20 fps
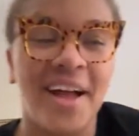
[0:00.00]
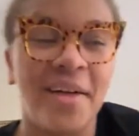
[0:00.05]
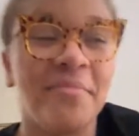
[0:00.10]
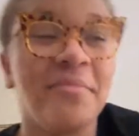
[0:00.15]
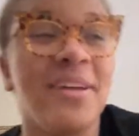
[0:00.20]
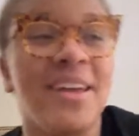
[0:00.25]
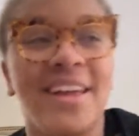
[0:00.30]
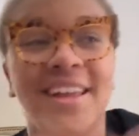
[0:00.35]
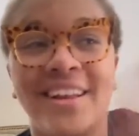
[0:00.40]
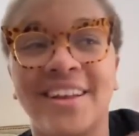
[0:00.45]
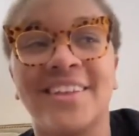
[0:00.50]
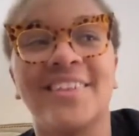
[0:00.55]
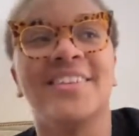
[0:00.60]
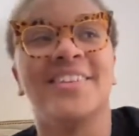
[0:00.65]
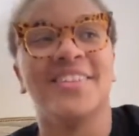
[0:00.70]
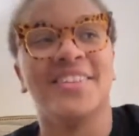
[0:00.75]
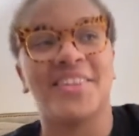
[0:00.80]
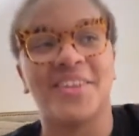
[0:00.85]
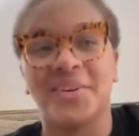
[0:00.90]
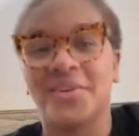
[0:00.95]
I
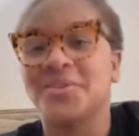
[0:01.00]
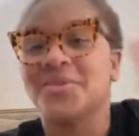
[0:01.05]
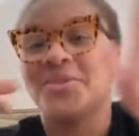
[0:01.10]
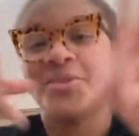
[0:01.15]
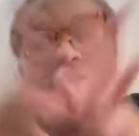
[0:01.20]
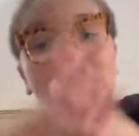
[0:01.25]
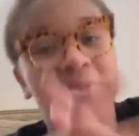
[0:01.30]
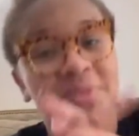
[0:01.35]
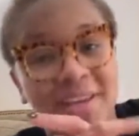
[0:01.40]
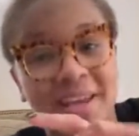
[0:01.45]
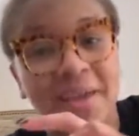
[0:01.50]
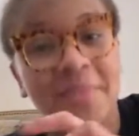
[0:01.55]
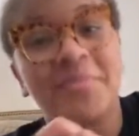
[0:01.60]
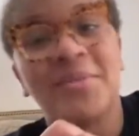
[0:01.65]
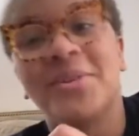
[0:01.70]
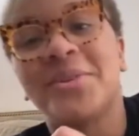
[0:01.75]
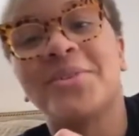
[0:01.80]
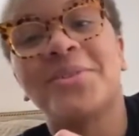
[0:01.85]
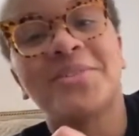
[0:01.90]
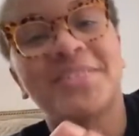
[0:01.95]
mean, those two
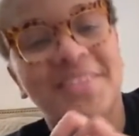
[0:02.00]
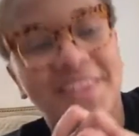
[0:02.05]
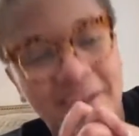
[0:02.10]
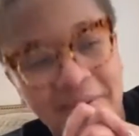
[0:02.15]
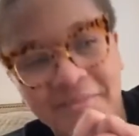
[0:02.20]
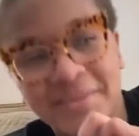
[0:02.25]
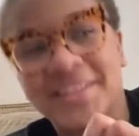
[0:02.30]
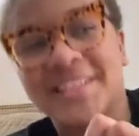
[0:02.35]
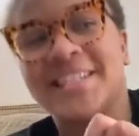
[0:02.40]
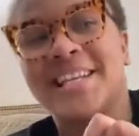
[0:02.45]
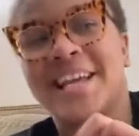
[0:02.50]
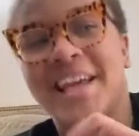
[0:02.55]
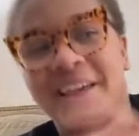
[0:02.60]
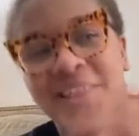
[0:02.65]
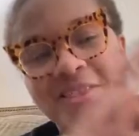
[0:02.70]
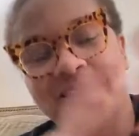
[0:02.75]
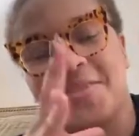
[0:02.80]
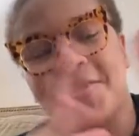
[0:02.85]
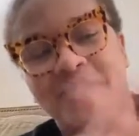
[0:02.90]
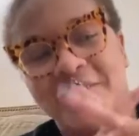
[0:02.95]
chemicals coming
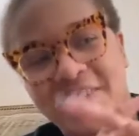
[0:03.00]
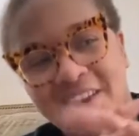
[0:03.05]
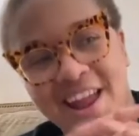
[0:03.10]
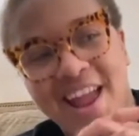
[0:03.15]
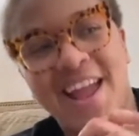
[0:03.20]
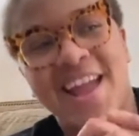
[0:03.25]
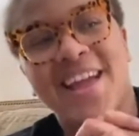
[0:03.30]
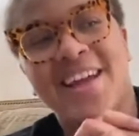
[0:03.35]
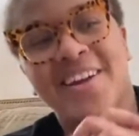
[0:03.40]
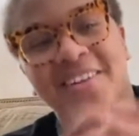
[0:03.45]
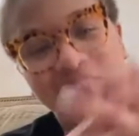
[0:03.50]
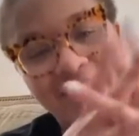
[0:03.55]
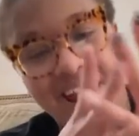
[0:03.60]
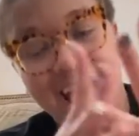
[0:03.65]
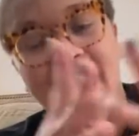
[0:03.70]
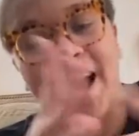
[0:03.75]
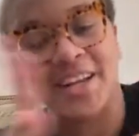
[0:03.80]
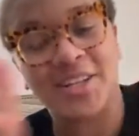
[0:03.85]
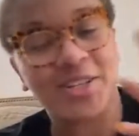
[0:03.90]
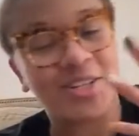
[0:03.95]
together create a
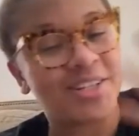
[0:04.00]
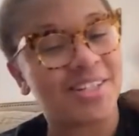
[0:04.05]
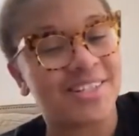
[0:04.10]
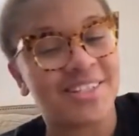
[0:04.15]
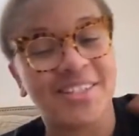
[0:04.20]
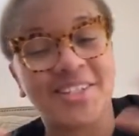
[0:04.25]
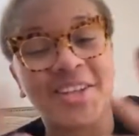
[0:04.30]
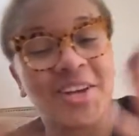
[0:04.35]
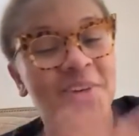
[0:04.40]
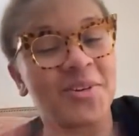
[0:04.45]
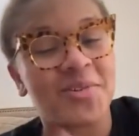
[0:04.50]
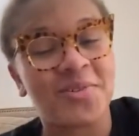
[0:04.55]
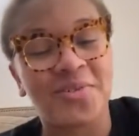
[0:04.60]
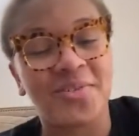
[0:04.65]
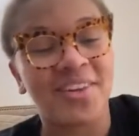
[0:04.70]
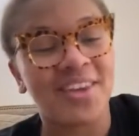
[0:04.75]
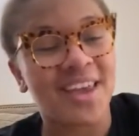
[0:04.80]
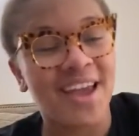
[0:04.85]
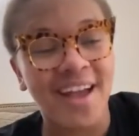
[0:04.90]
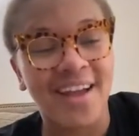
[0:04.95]
reaction.
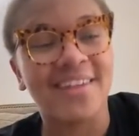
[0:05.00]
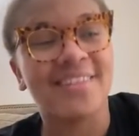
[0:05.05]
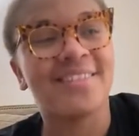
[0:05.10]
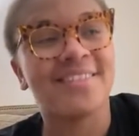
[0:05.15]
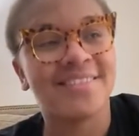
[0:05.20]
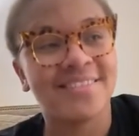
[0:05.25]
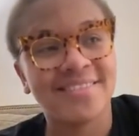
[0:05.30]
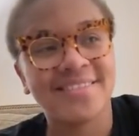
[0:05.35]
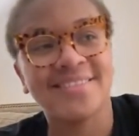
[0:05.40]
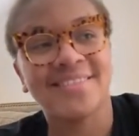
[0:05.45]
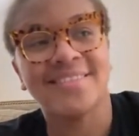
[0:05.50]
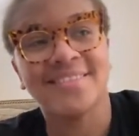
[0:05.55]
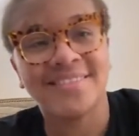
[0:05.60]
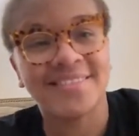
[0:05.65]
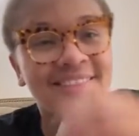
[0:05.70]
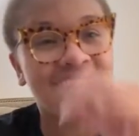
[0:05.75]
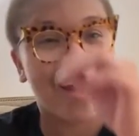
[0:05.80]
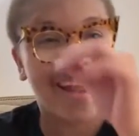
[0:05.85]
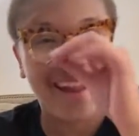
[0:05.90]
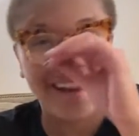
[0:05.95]
So, yeah,
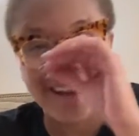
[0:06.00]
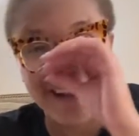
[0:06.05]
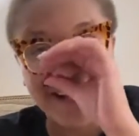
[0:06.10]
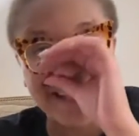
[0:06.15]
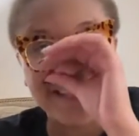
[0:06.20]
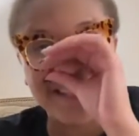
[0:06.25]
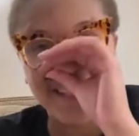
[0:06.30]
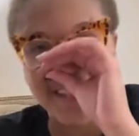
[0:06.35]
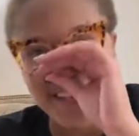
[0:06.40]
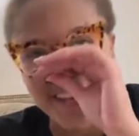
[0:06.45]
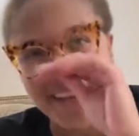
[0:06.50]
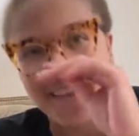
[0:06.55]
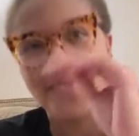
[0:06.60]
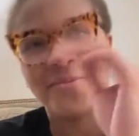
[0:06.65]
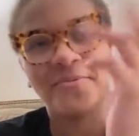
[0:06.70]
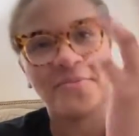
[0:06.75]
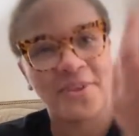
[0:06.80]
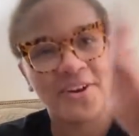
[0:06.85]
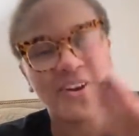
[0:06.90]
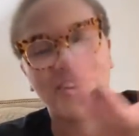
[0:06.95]
I
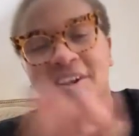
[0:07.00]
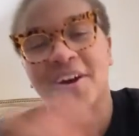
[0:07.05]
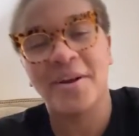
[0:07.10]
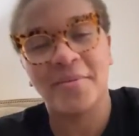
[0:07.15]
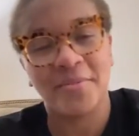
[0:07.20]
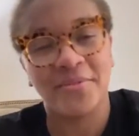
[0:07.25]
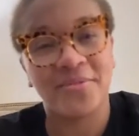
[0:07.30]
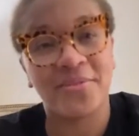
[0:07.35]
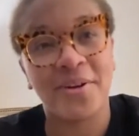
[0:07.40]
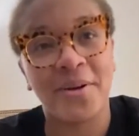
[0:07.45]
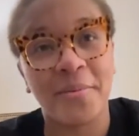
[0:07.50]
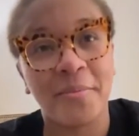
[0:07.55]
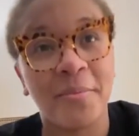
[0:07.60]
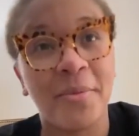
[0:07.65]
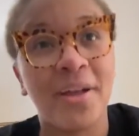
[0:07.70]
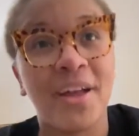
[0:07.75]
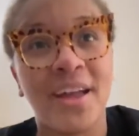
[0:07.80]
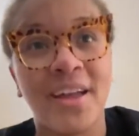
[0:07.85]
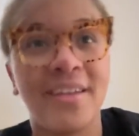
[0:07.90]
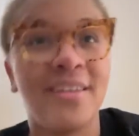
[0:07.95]
see where you're coming from,
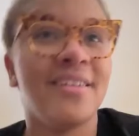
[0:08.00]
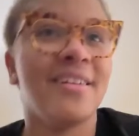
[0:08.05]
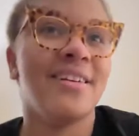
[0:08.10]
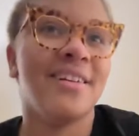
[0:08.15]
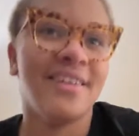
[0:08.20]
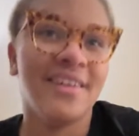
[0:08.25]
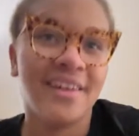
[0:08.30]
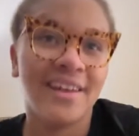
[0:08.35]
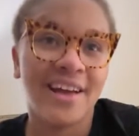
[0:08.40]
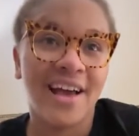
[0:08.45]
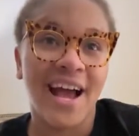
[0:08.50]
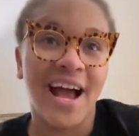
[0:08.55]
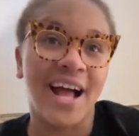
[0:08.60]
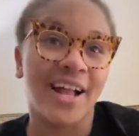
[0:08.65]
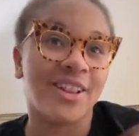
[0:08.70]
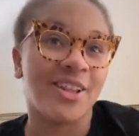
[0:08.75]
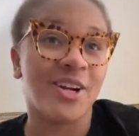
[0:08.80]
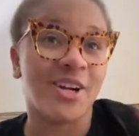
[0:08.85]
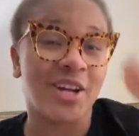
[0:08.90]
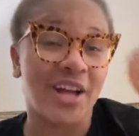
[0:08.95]
but
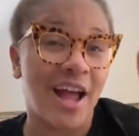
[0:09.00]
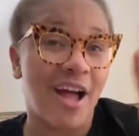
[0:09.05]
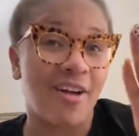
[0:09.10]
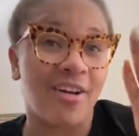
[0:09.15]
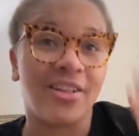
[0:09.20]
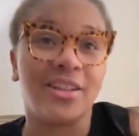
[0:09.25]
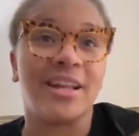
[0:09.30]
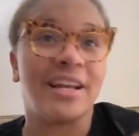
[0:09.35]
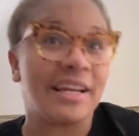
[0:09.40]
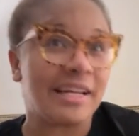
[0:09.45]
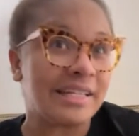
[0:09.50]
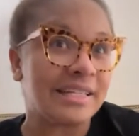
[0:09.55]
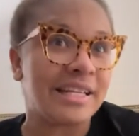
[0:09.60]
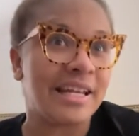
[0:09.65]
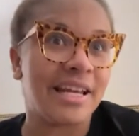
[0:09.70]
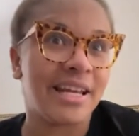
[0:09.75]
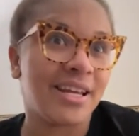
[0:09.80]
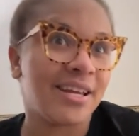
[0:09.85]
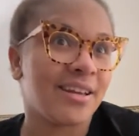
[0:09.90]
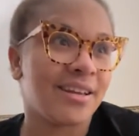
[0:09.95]
I learned alkaline and
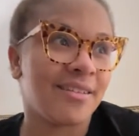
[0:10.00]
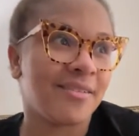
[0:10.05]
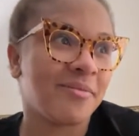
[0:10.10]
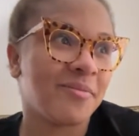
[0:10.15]
acidic.